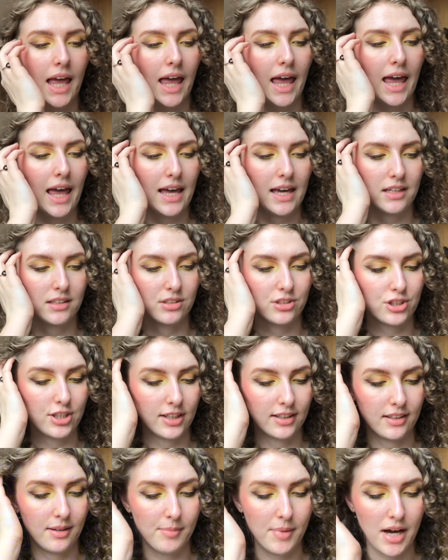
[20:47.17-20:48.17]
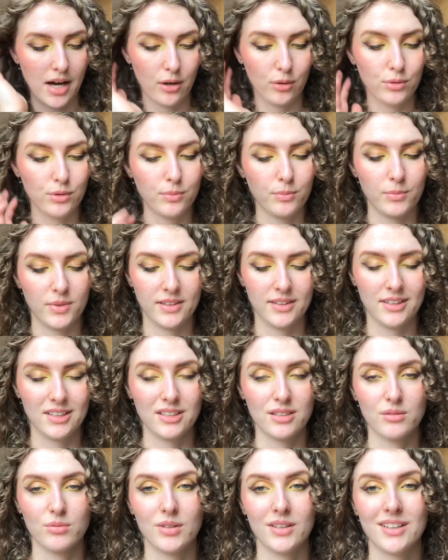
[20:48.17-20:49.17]
and check them out. But
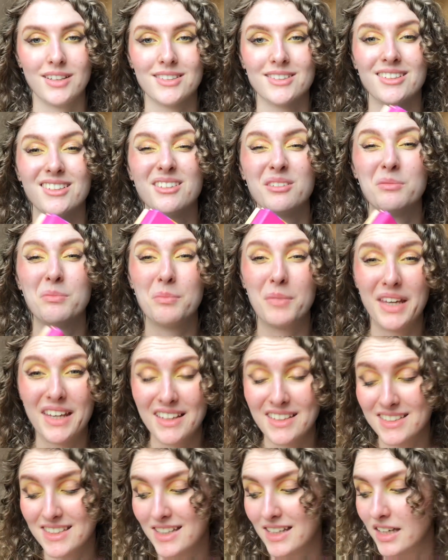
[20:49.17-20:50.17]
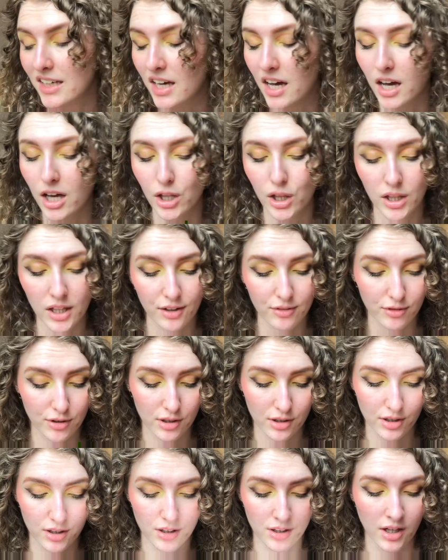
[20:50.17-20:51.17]
this one is amazing. I love
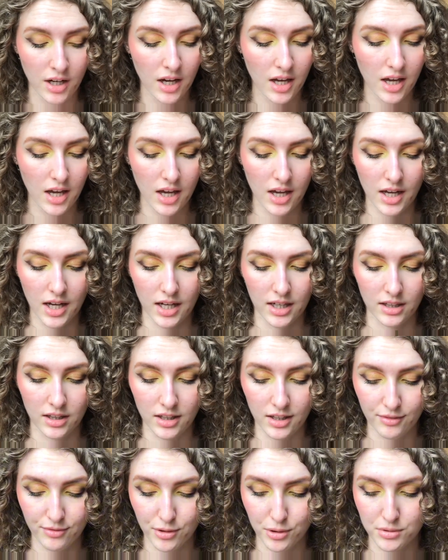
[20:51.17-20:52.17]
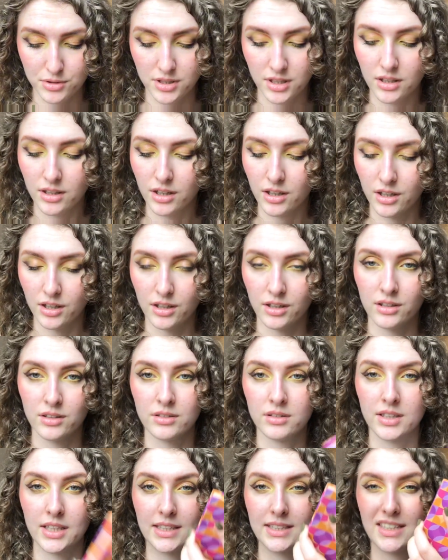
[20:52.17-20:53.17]
her. I love using her.
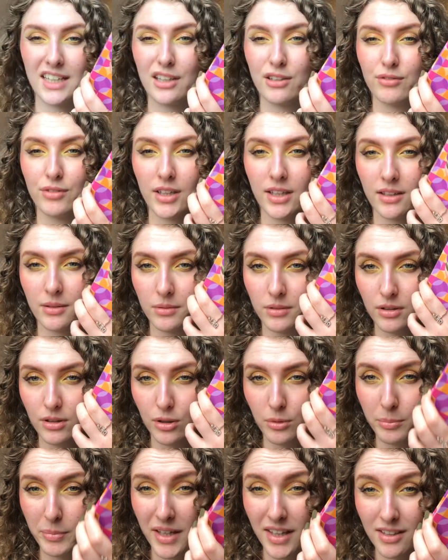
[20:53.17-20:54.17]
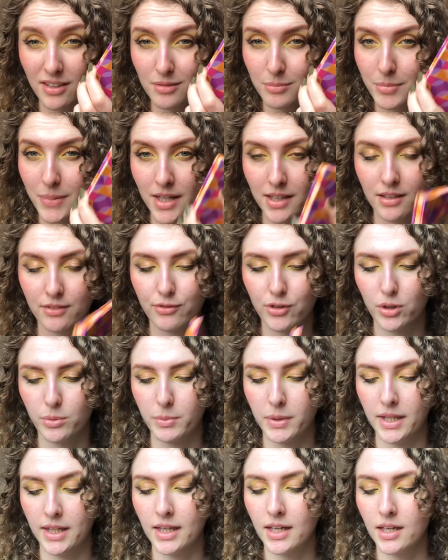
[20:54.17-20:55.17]
It's kind of like a companion palette for
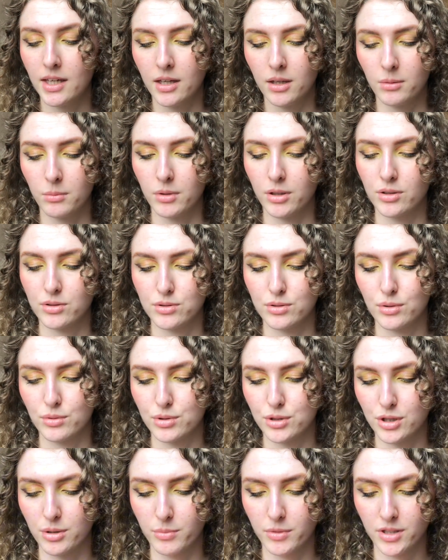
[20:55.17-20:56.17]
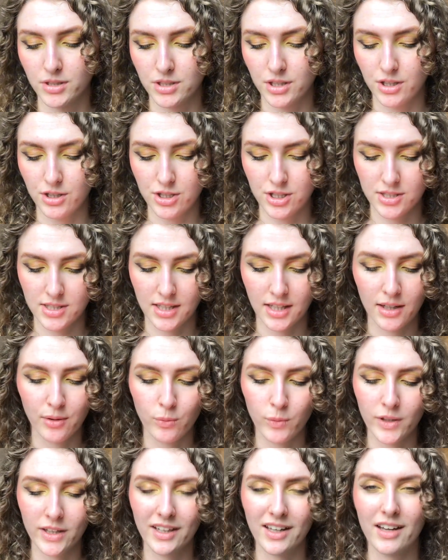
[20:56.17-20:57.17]
me because those shimmers are just like,
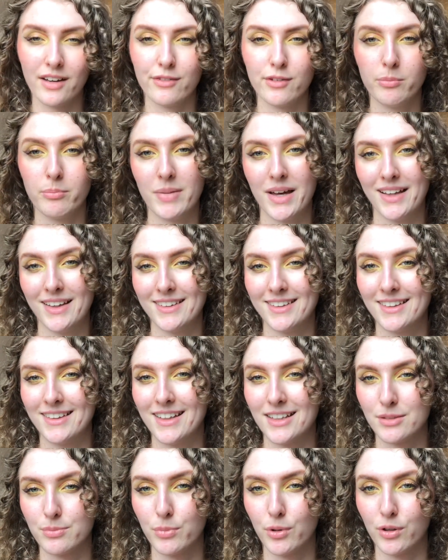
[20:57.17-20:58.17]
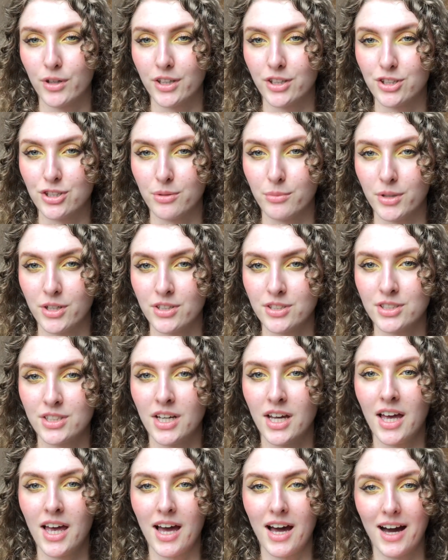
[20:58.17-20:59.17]
when I have a palette that has boring shimmers,
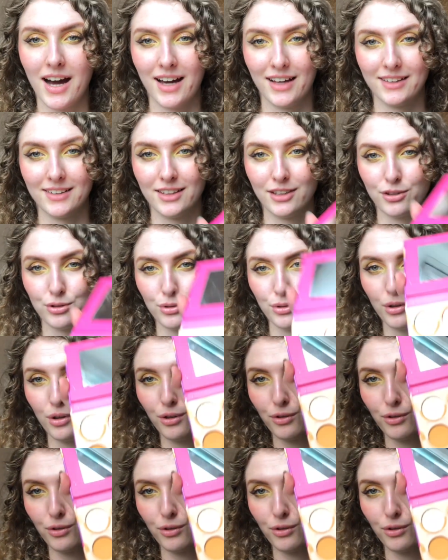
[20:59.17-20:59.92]
I tend to go